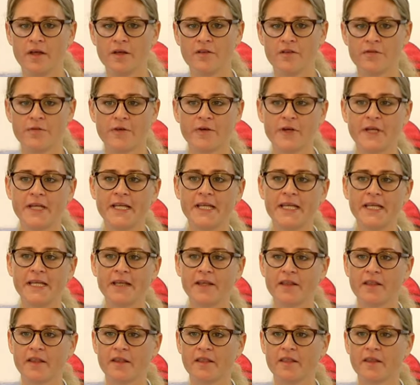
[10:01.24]
It's very
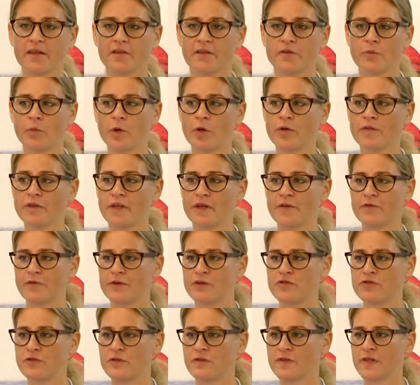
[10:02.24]
clear that the small-scale
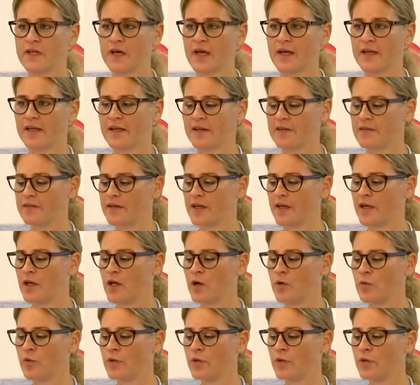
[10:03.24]
fisheries guidelines can